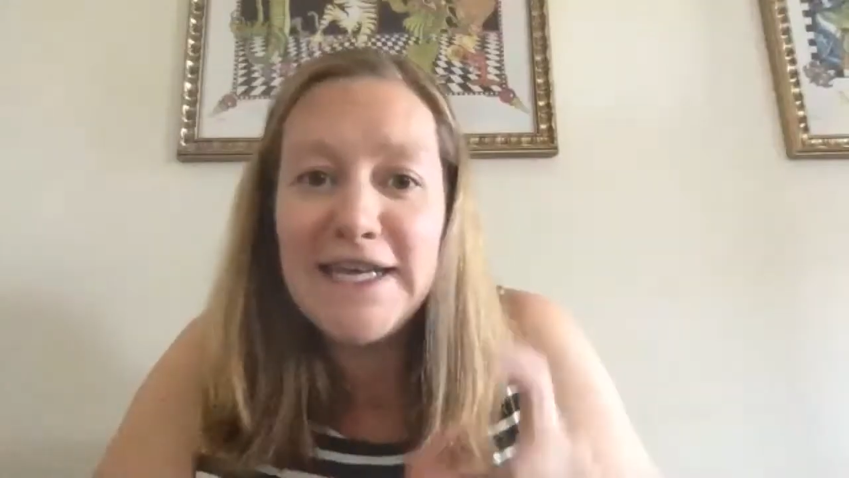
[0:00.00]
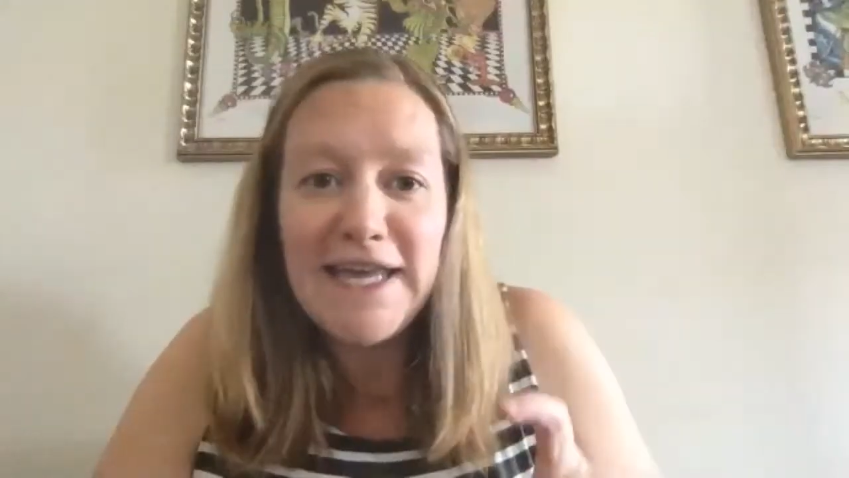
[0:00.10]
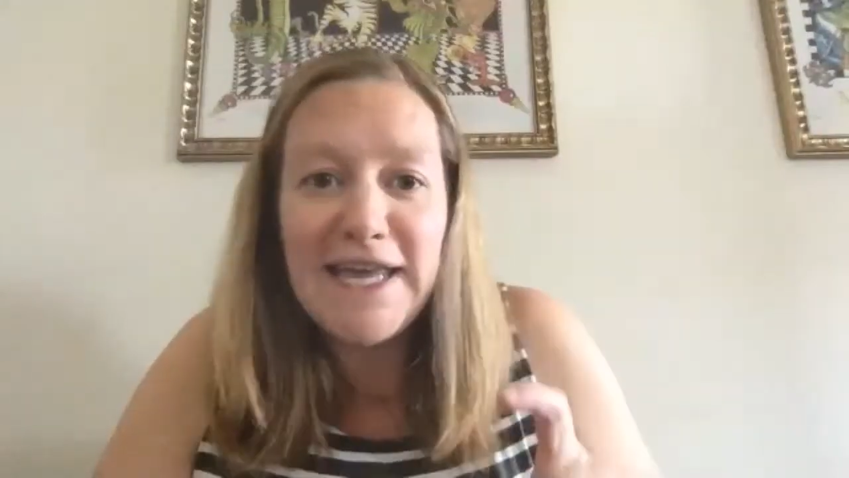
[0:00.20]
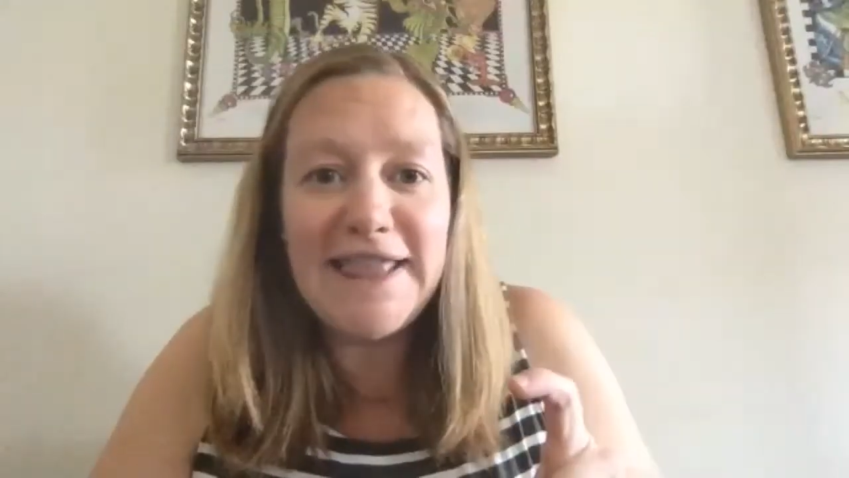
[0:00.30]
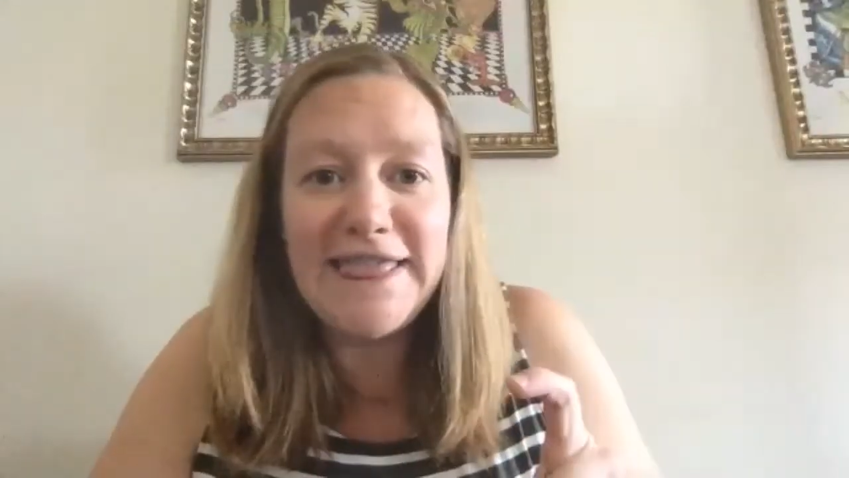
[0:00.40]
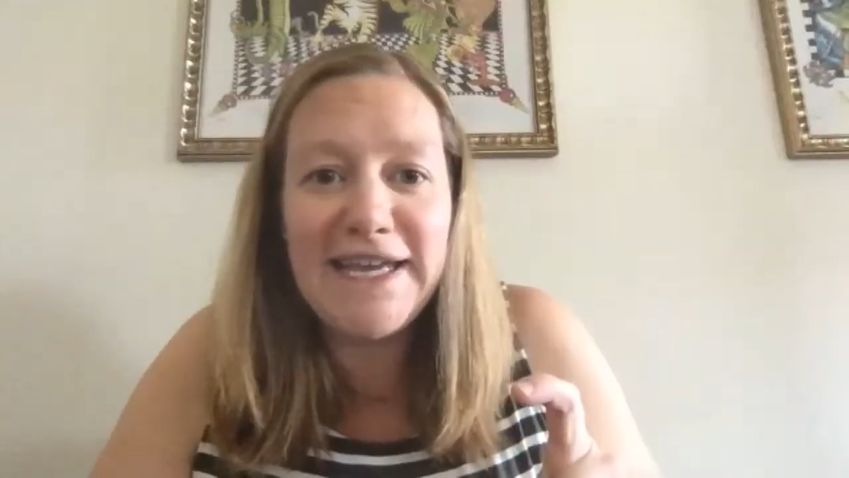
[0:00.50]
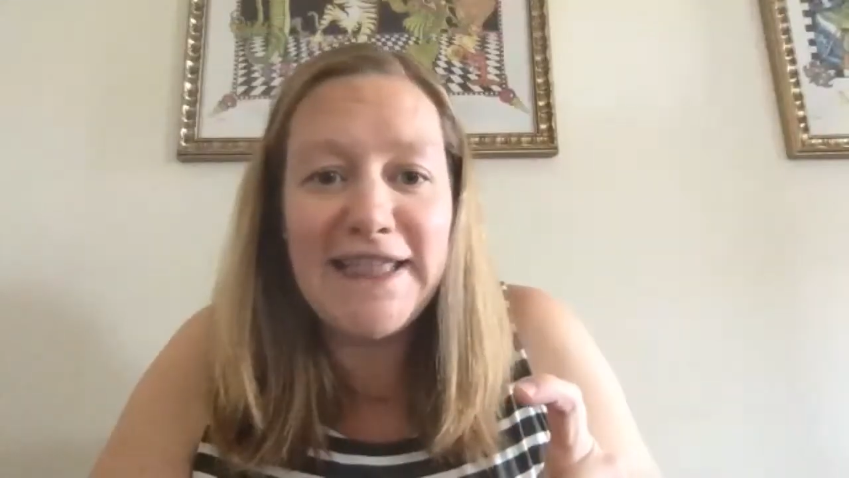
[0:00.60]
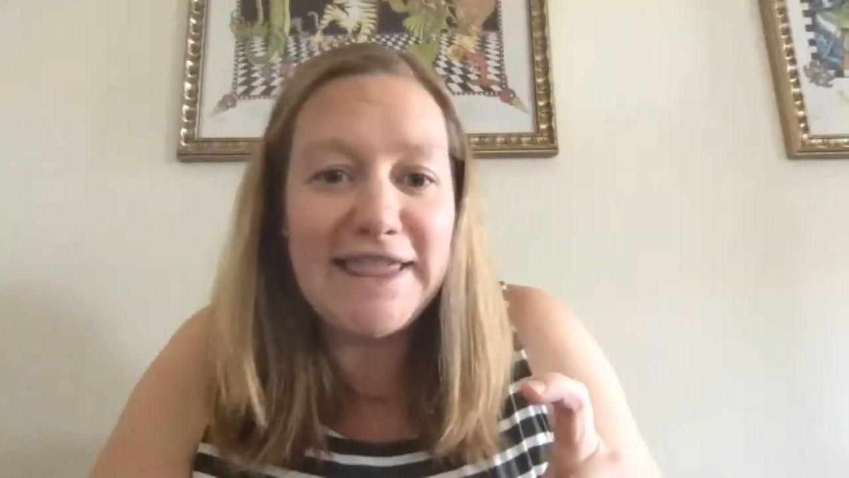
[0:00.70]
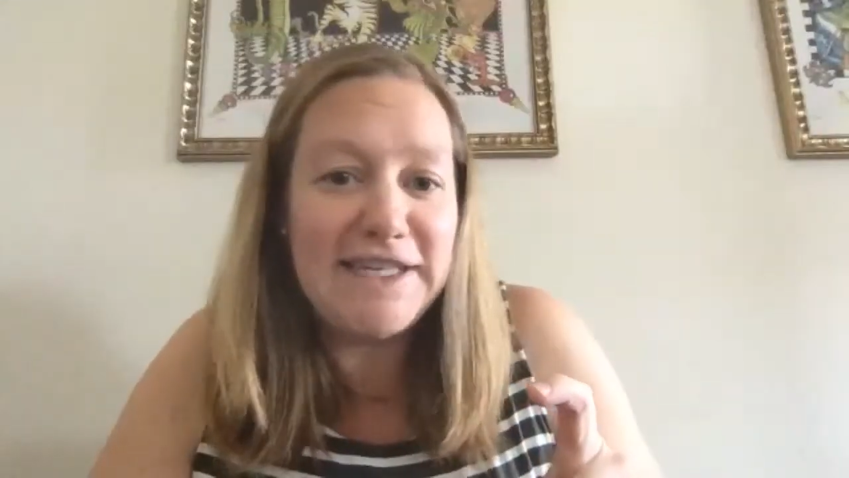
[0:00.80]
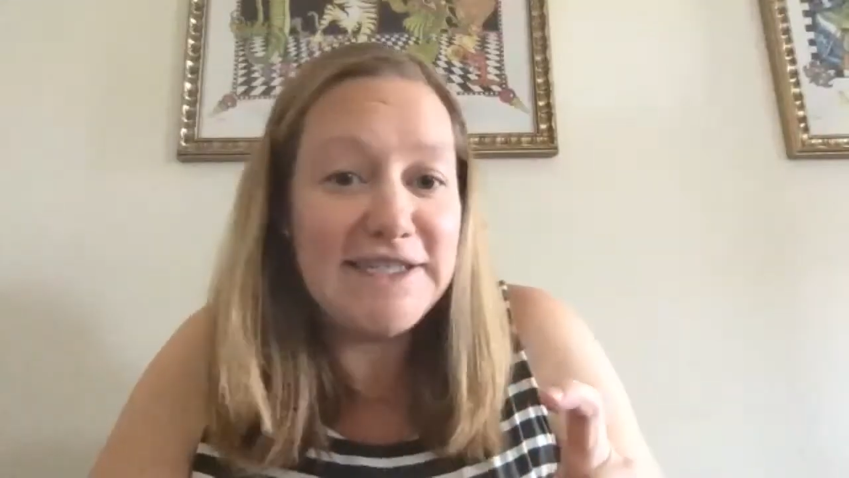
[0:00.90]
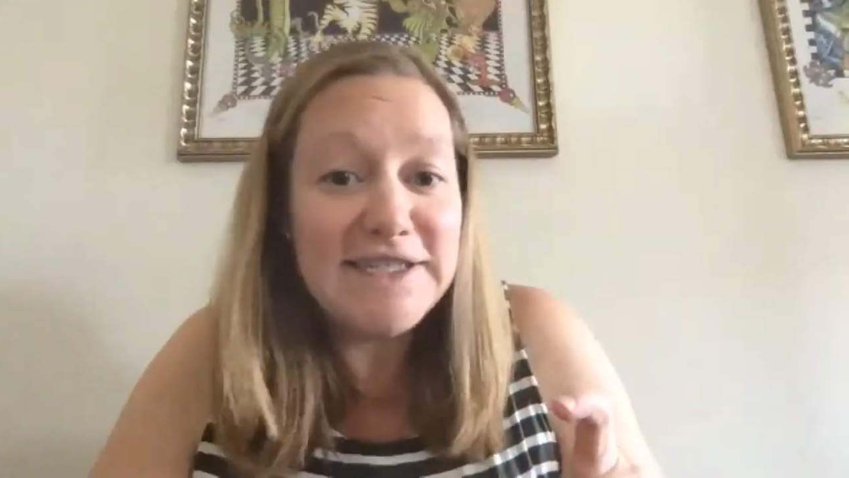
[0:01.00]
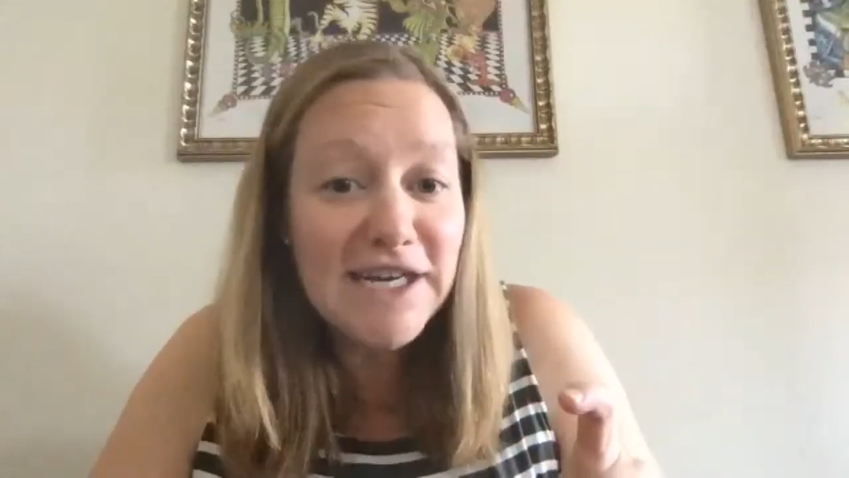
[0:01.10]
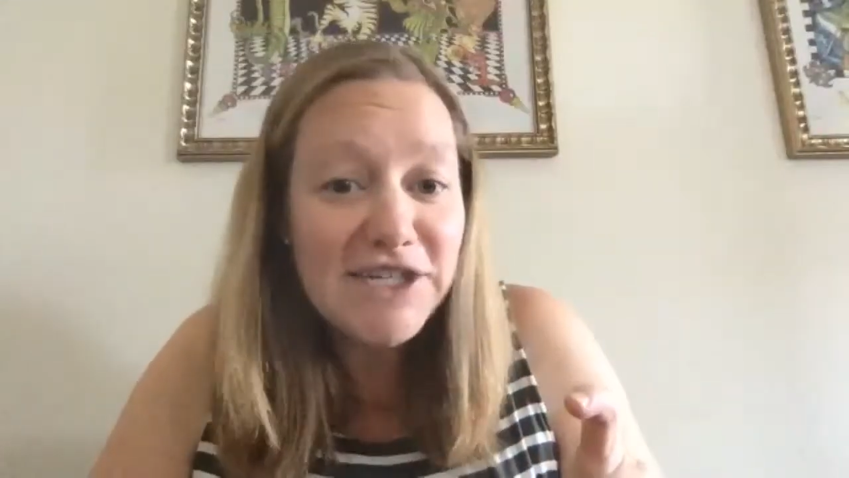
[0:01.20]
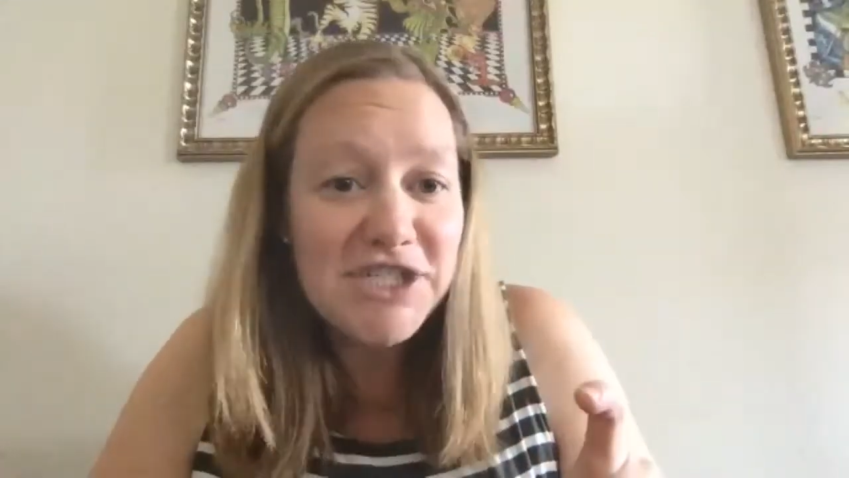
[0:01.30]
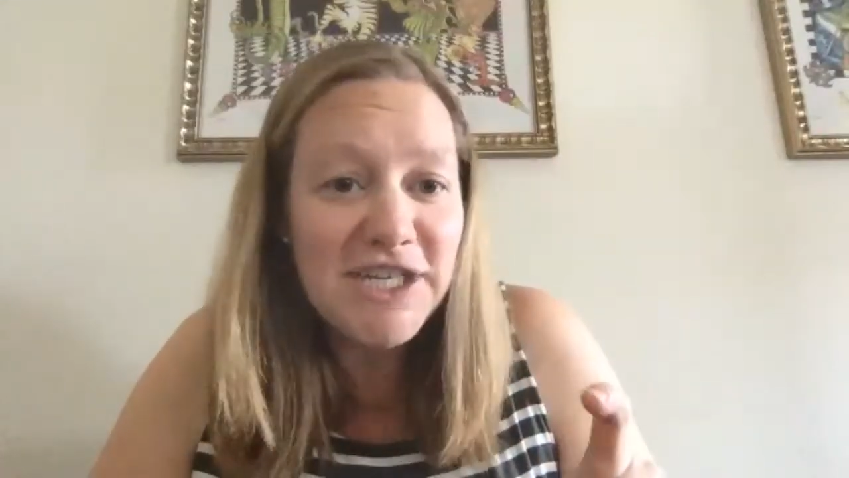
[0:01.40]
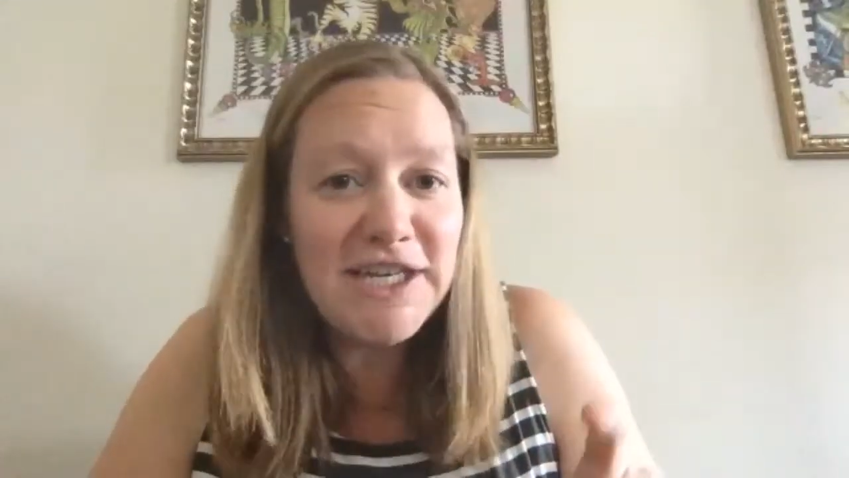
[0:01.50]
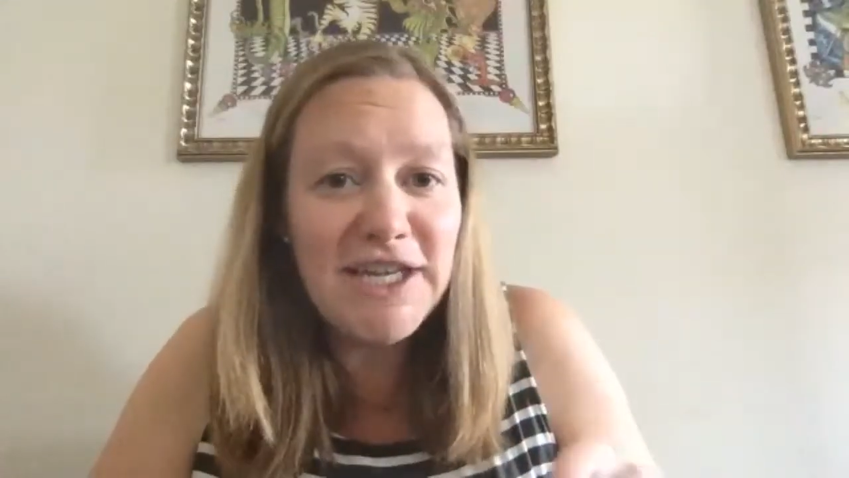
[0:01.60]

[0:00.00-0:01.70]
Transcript: and then the discussion,